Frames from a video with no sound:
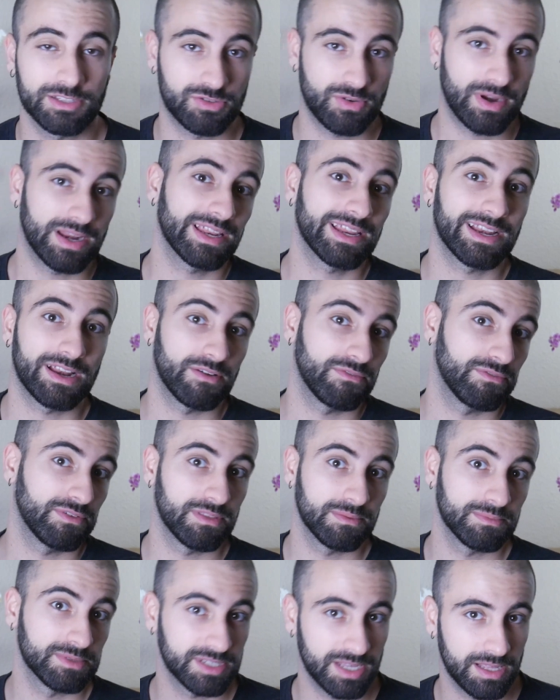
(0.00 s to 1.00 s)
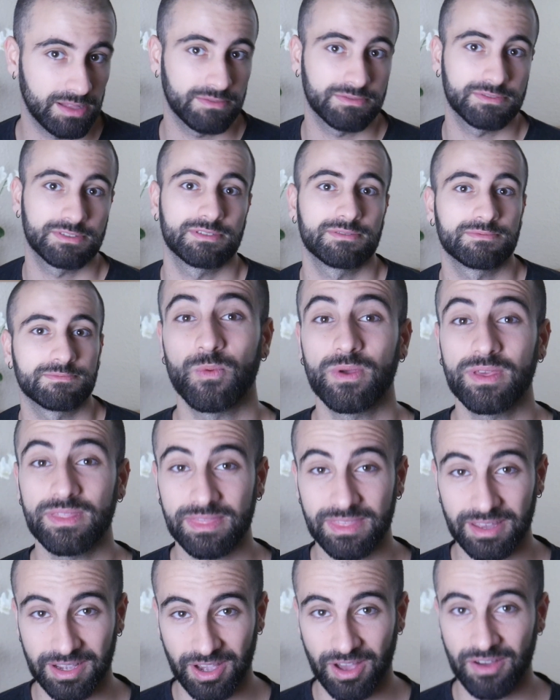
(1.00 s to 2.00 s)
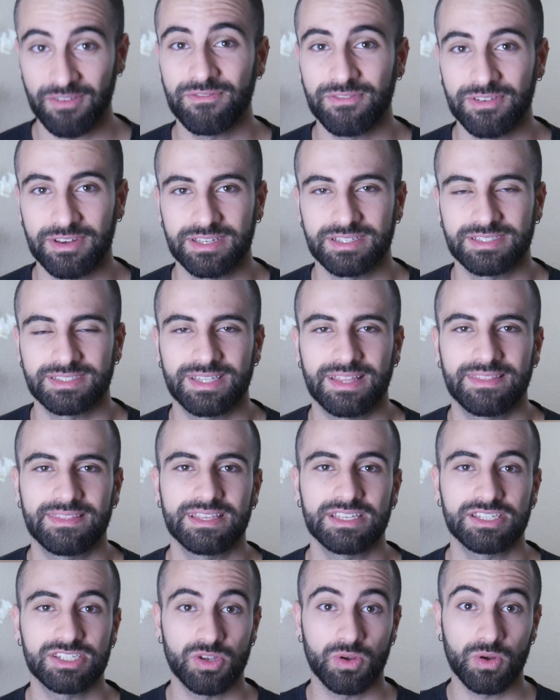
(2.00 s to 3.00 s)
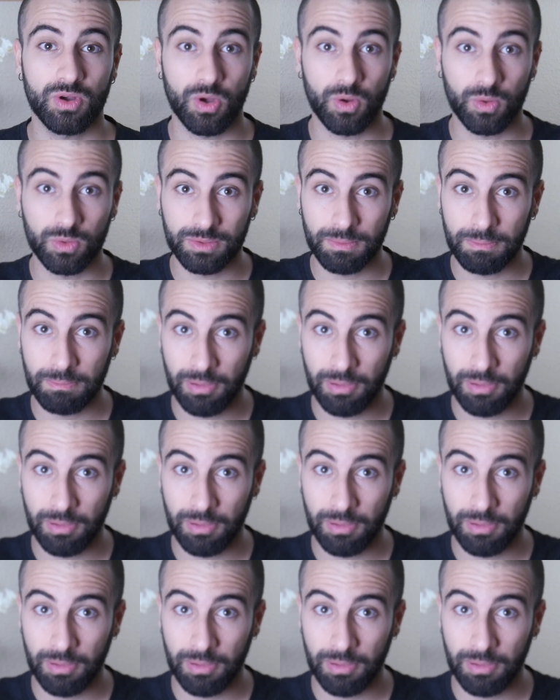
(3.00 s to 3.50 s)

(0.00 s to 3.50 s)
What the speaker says: trying it out for themselves, with the confidence that these so-called